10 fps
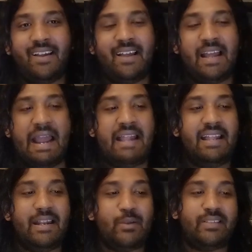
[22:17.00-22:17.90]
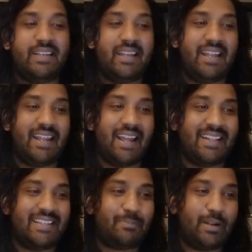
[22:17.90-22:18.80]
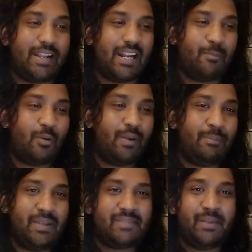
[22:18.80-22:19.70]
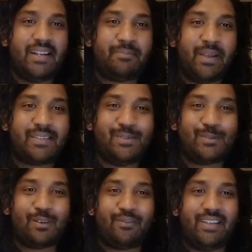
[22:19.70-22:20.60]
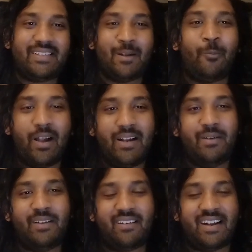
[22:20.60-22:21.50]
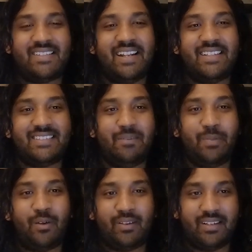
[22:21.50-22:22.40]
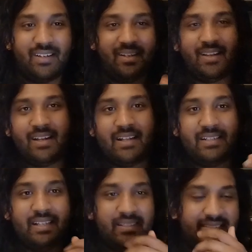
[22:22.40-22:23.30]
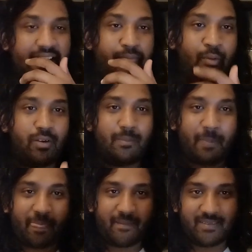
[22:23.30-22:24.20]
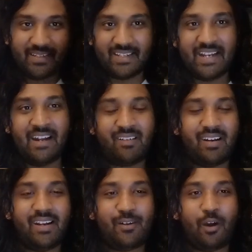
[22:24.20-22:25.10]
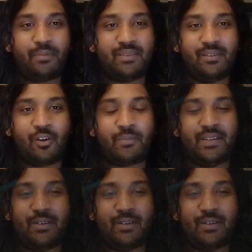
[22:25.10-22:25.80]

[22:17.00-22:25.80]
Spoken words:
And then you see at this particular moment, Miss Minutes makes use of this, and while Renslayer is sleeping on the safe boat, it literally drops into the